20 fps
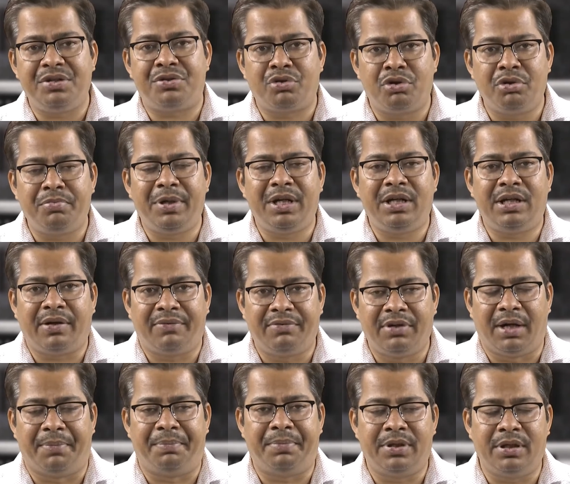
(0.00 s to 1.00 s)
should be
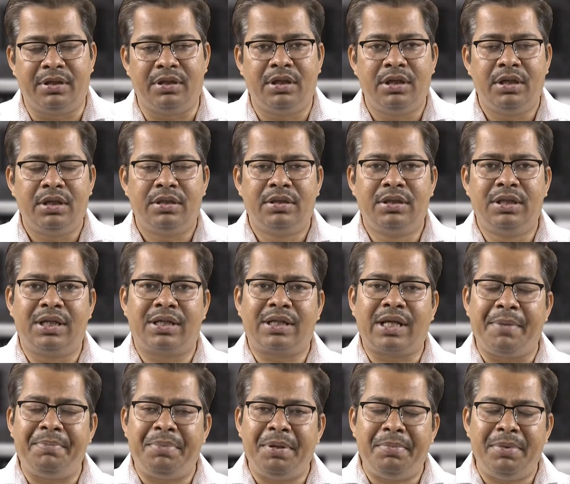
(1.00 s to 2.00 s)
developed, the
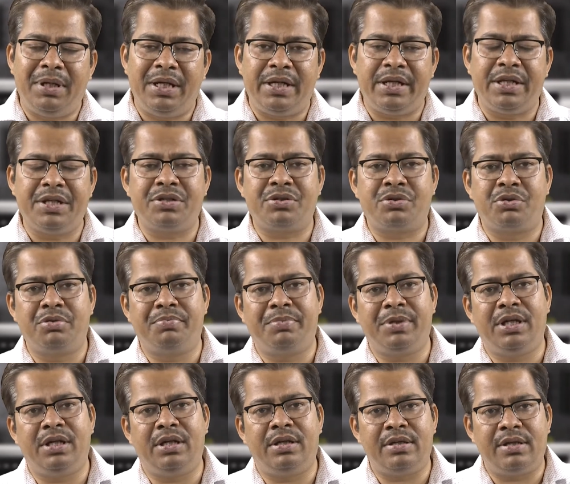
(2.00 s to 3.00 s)
capabilities should
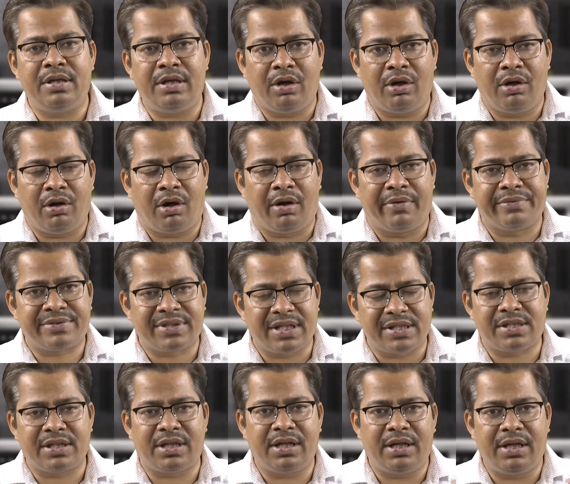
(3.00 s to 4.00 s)
be of
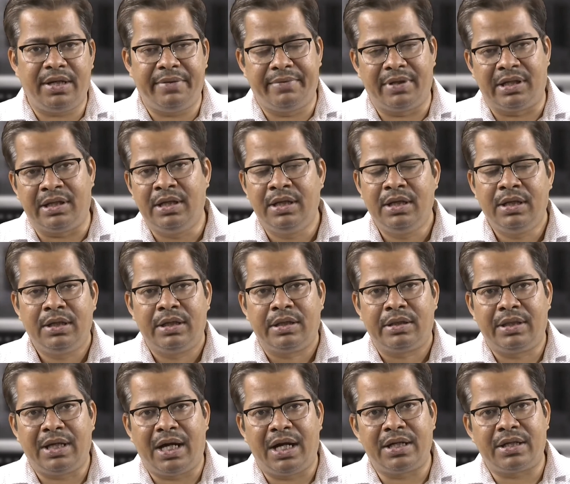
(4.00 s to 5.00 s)
such a level
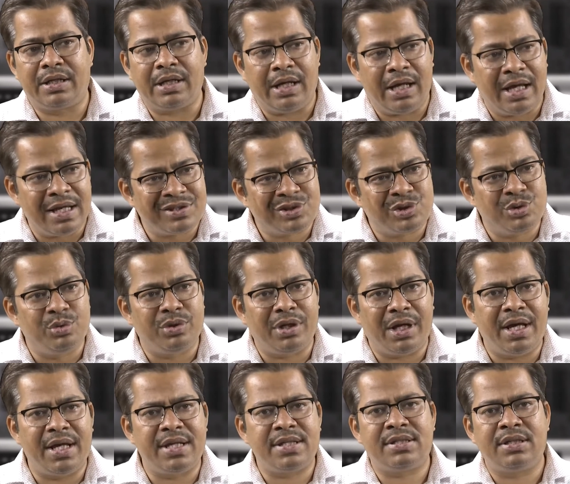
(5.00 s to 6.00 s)
that as soon
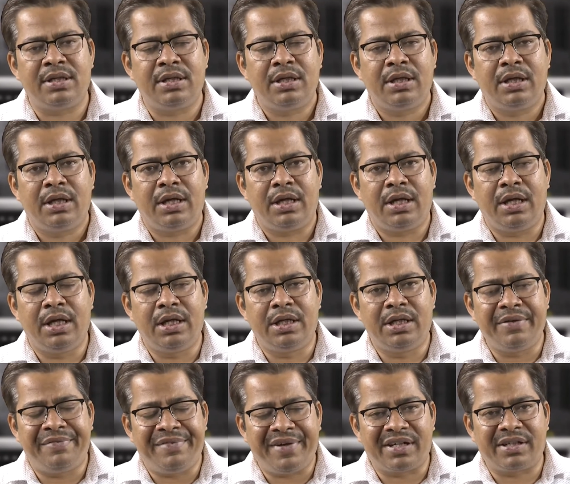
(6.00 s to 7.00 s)
as a
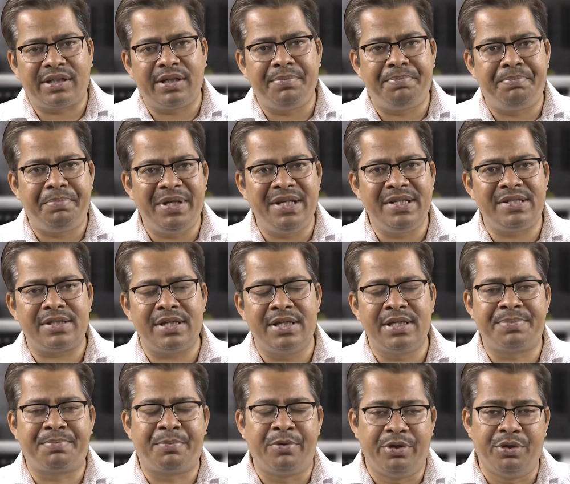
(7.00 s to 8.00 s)
defective piece
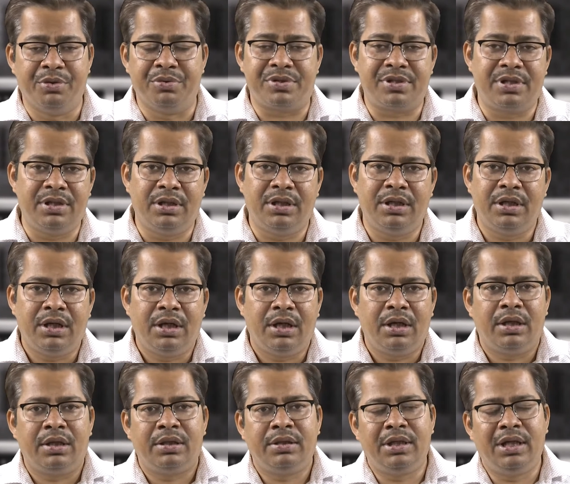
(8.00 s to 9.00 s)
is produced,
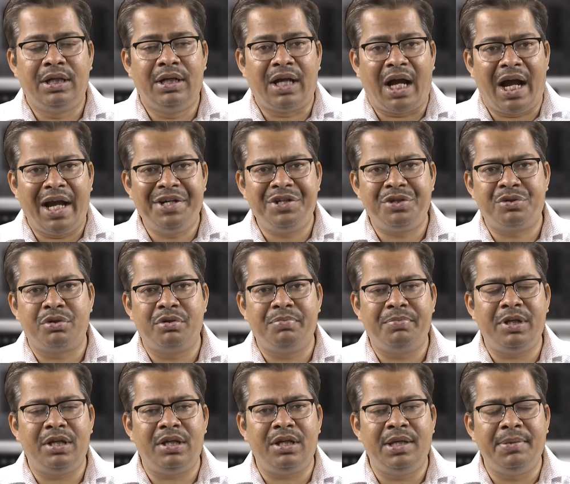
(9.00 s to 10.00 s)
the line should
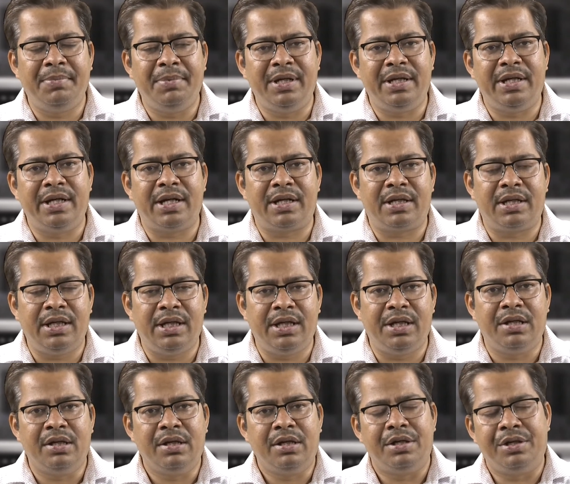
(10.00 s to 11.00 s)
be
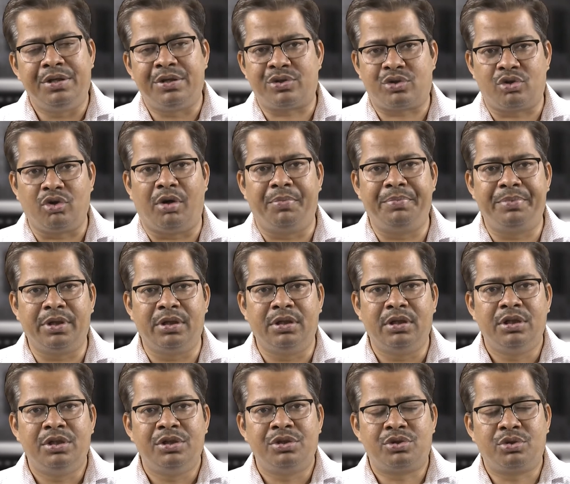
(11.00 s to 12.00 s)
immediately stopped
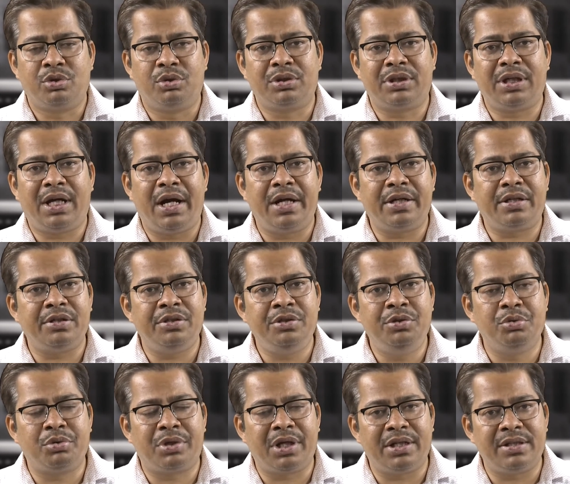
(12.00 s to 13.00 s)
so that
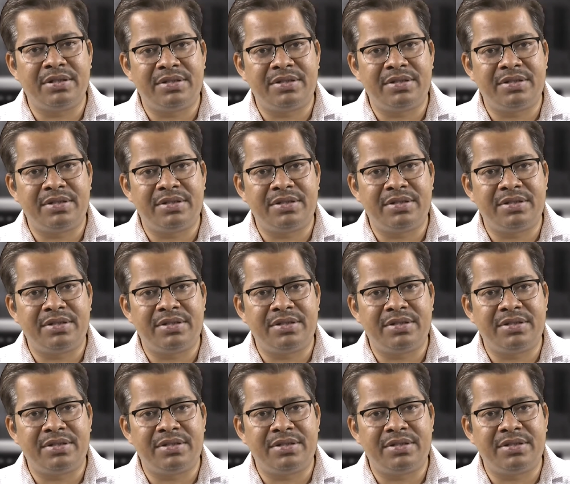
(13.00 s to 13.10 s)
you can